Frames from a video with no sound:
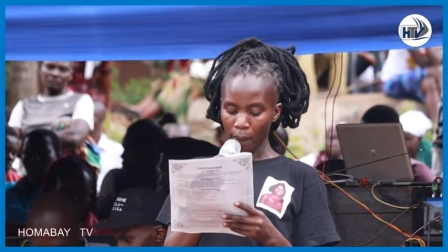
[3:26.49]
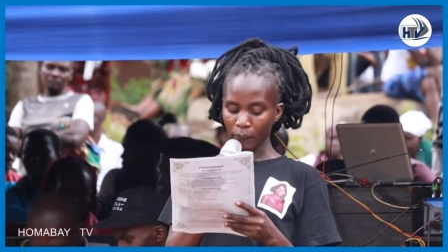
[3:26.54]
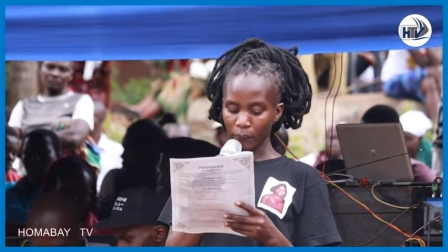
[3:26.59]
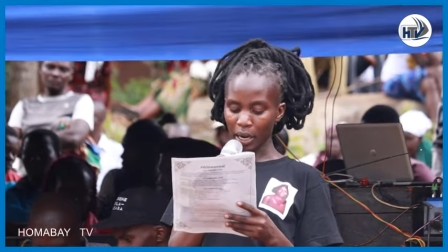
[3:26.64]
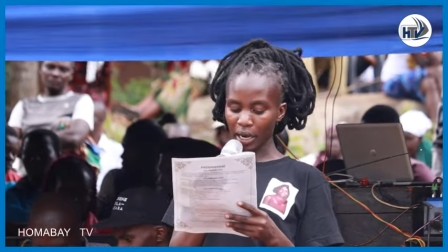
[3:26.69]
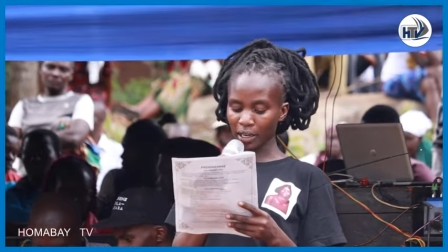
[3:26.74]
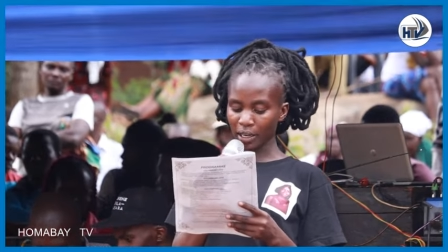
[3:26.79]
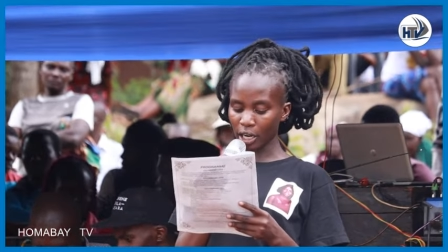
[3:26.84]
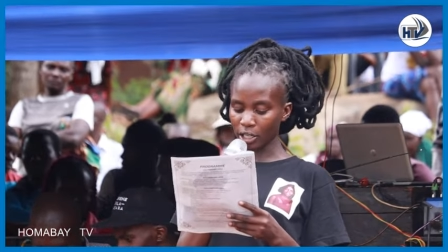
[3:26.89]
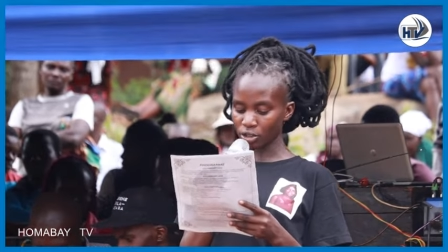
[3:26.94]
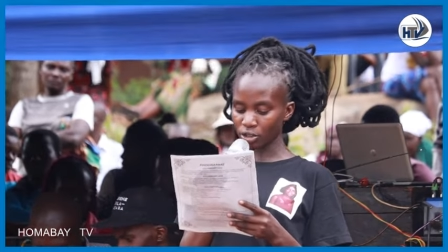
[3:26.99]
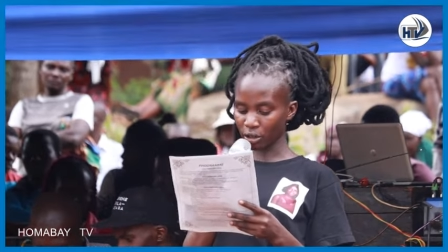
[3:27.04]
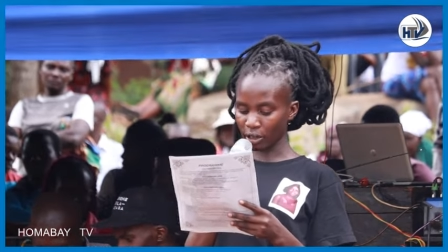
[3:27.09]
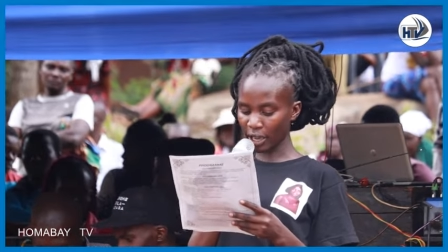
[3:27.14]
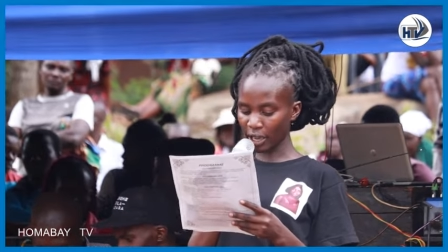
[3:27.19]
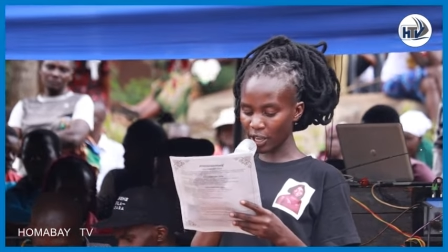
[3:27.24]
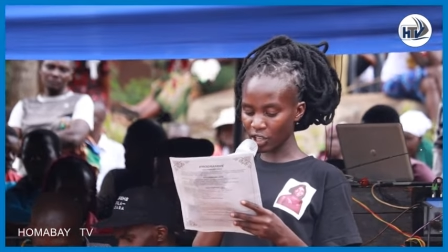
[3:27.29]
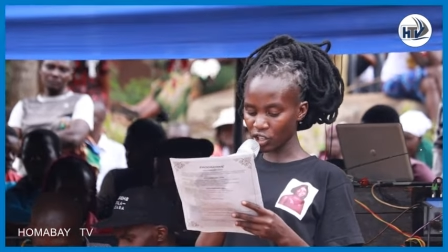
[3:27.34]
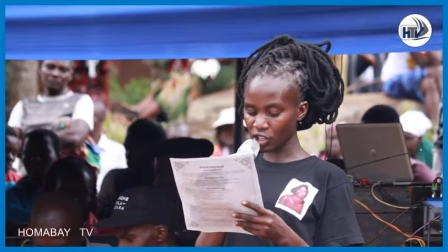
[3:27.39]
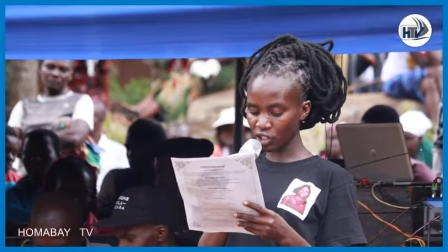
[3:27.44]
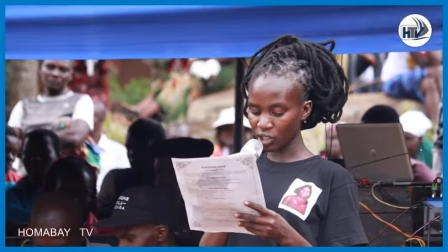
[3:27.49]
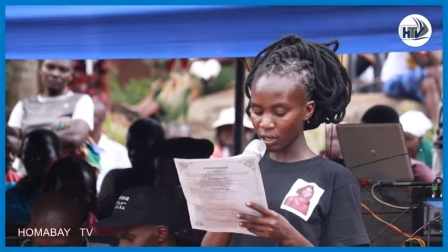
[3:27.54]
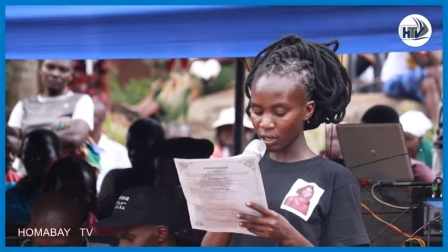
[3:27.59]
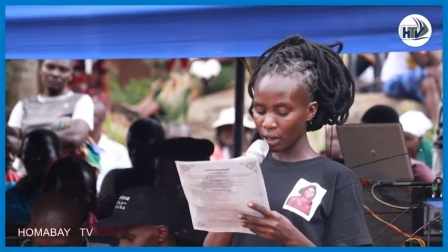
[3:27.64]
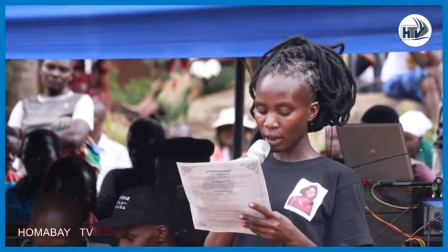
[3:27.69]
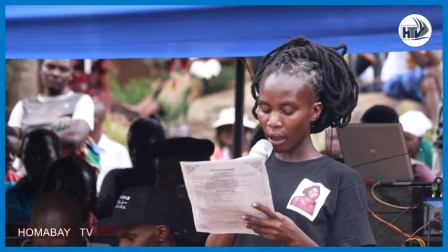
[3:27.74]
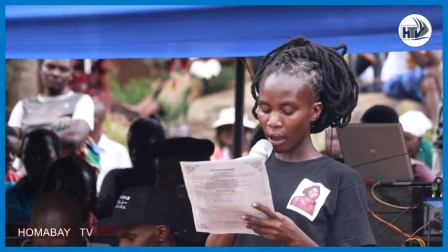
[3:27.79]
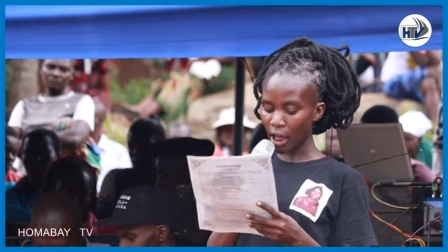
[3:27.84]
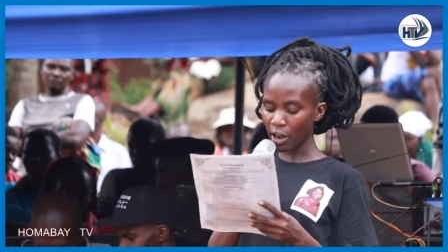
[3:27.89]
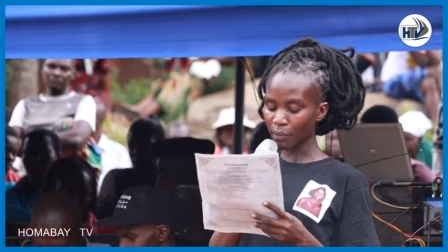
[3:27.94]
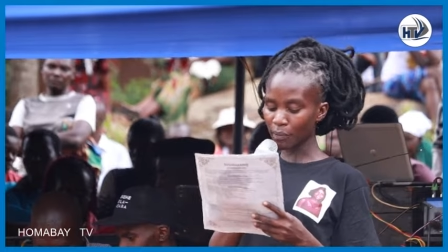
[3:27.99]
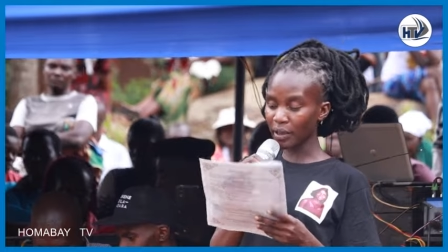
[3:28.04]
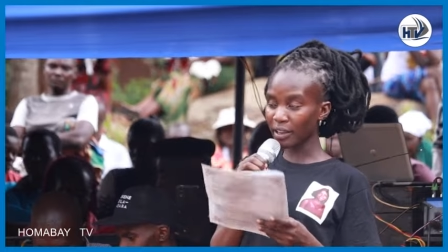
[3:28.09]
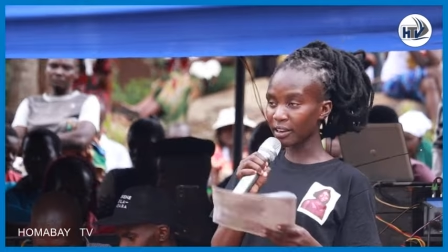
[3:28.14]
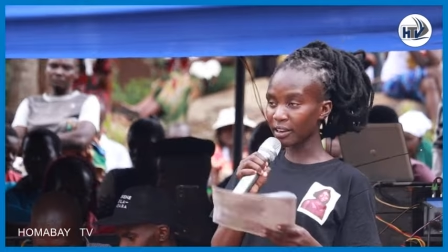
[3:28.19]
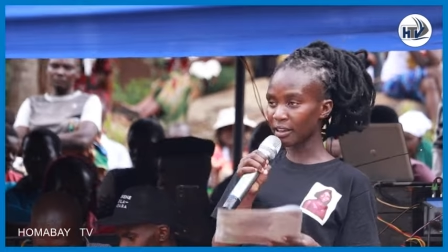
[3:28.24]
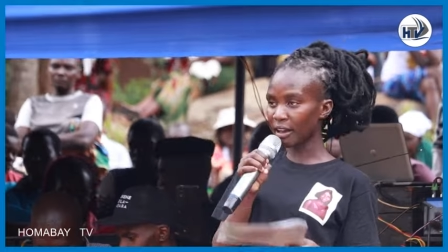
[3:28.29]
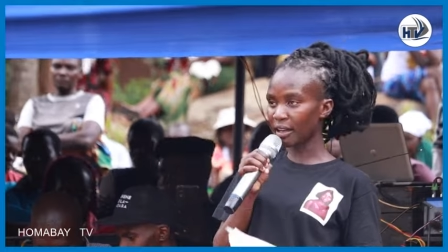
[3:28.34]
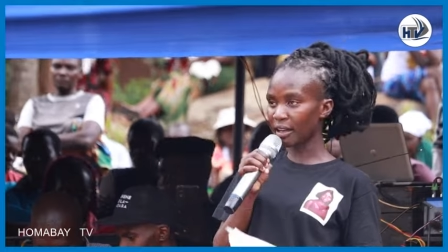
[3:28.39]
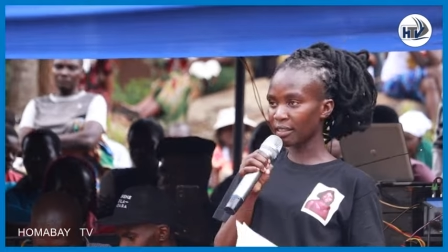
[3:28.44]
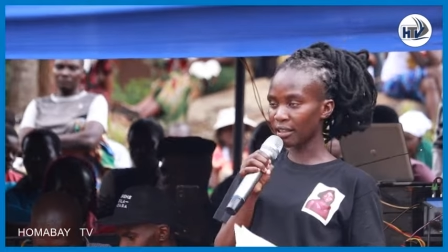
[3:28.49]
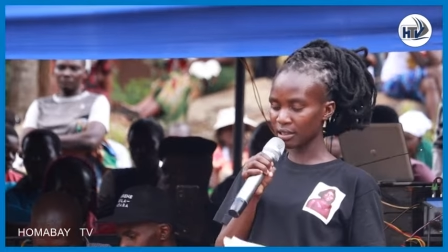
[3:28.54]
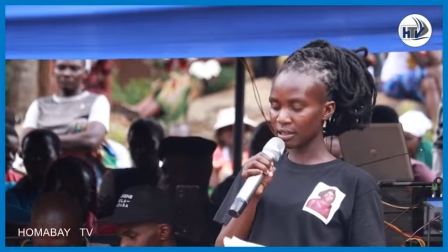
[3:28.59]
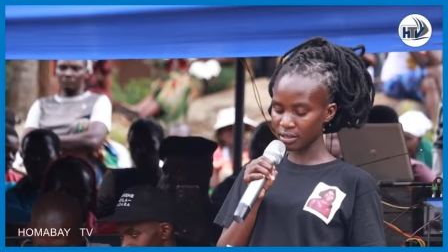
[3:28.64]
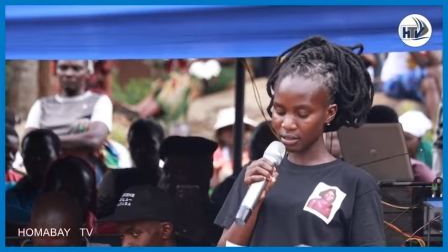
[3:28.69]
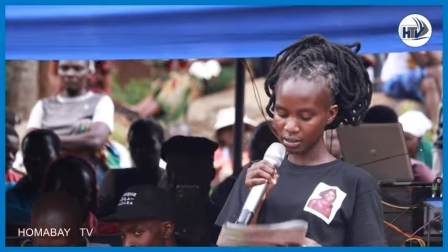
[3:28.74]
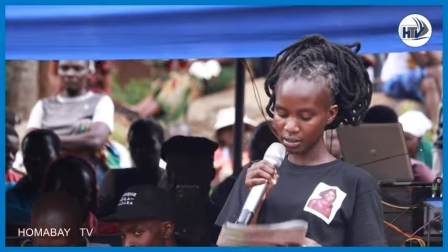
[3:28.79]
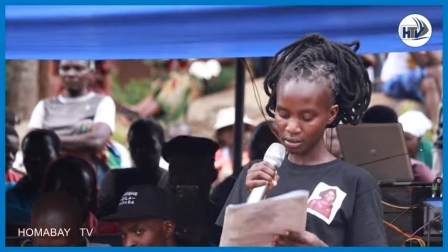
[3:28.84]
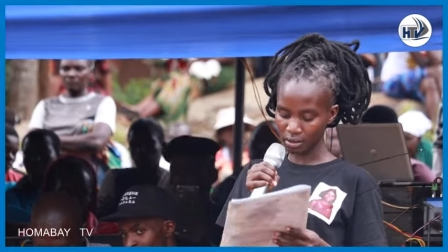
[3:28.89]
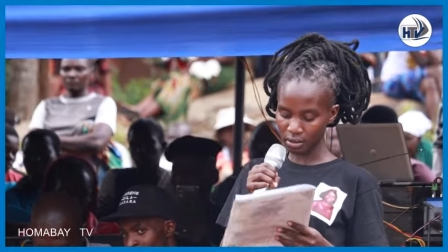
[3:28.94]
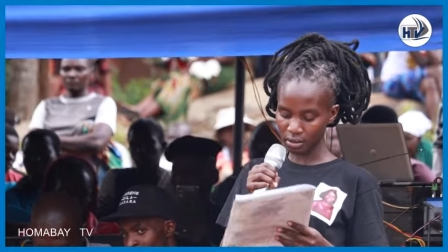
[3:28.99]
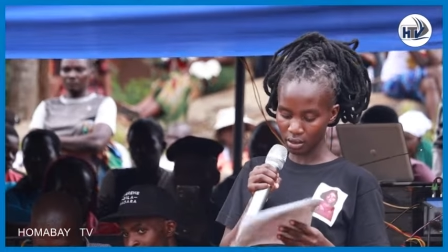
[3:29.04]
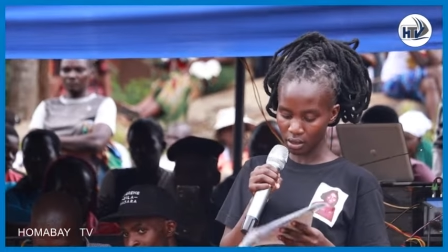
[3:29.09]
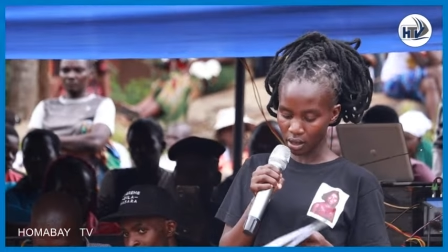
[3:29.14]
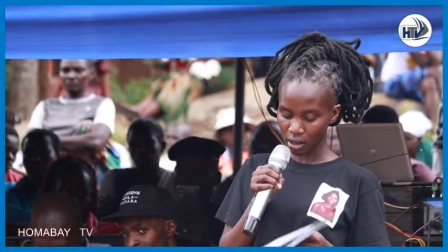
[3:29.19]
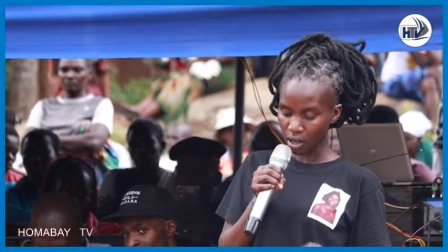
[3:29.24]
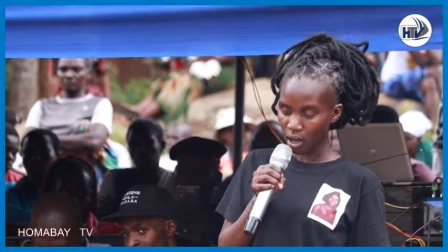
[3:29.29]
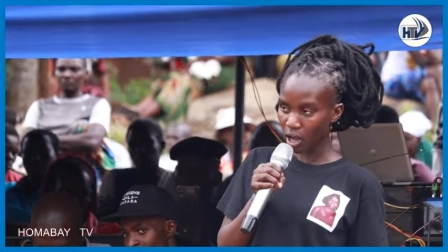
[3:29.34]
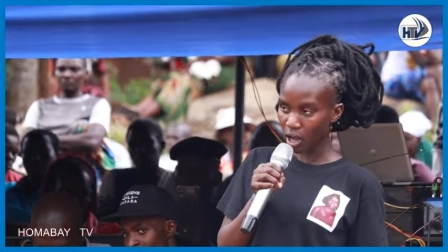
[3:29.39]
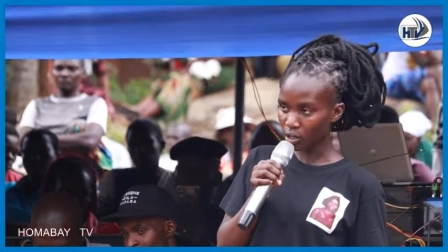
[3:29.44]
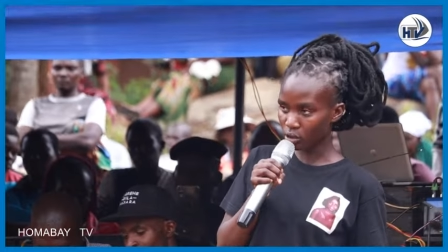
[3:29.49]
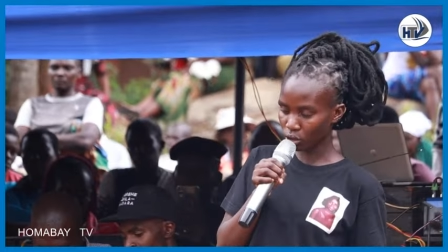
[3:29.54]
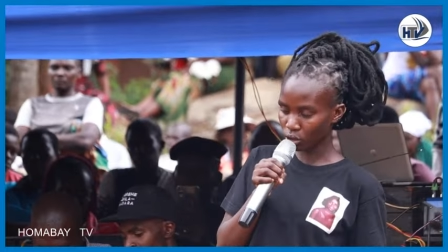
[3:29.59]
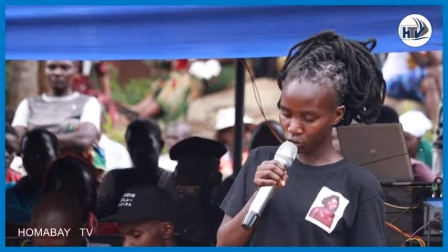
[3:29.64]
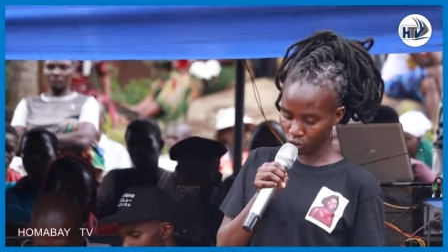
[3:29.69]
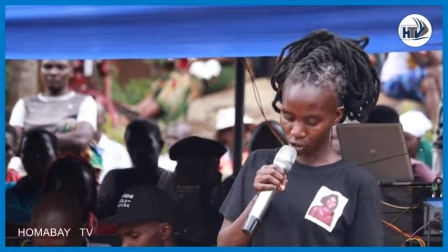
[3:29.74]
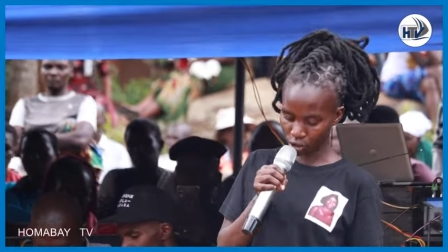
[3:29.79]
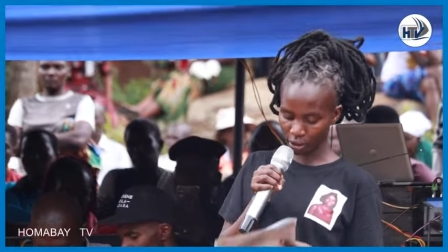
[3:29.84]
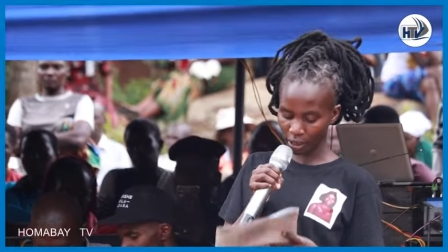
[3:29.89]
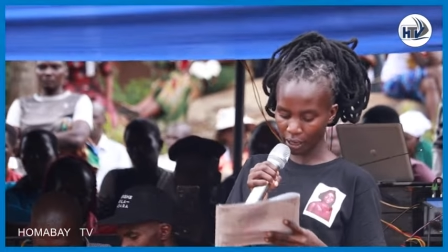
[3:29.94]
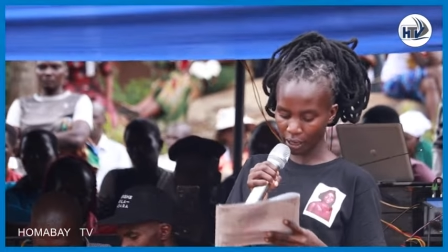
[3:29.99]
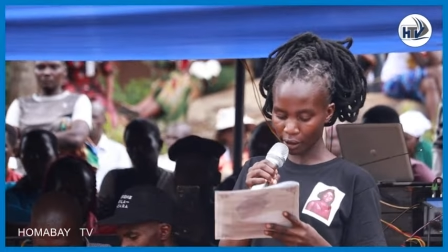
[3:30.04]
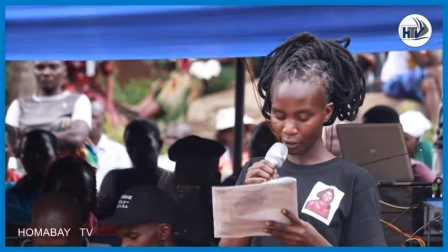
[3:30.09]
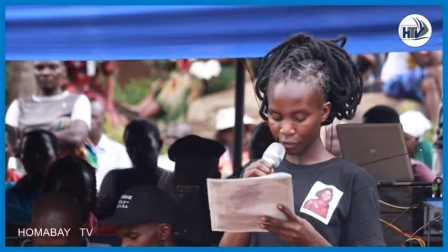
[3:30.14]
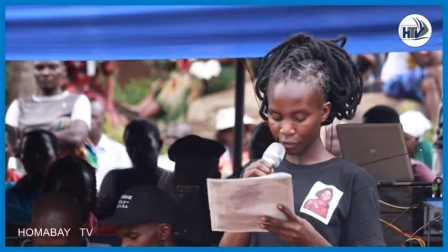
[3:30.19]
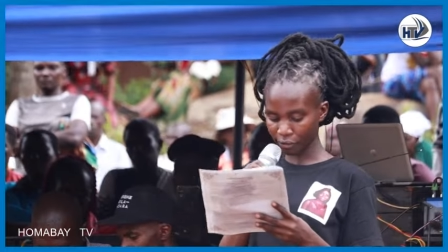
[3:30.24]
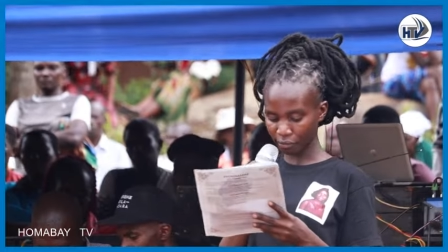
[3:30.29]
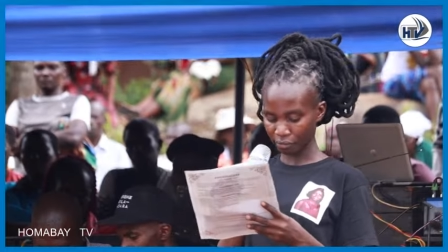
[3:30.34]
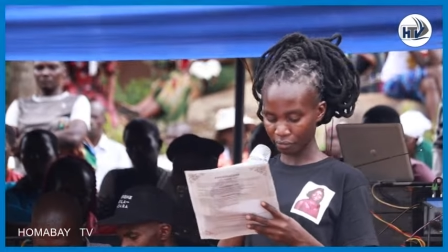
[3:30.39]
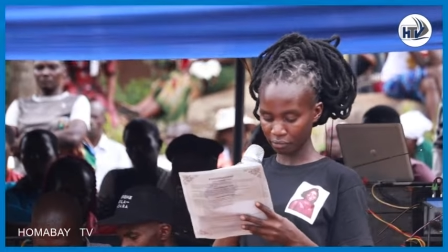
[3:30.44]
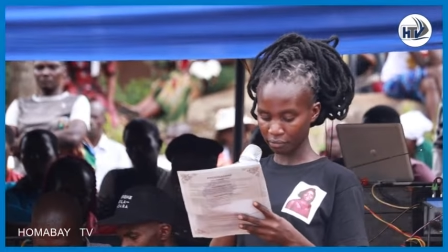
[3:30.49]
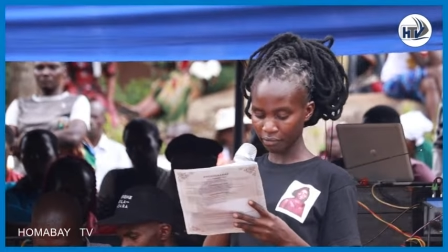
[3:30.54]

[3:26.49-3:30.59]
Margaret Okech, and many others. Her social life.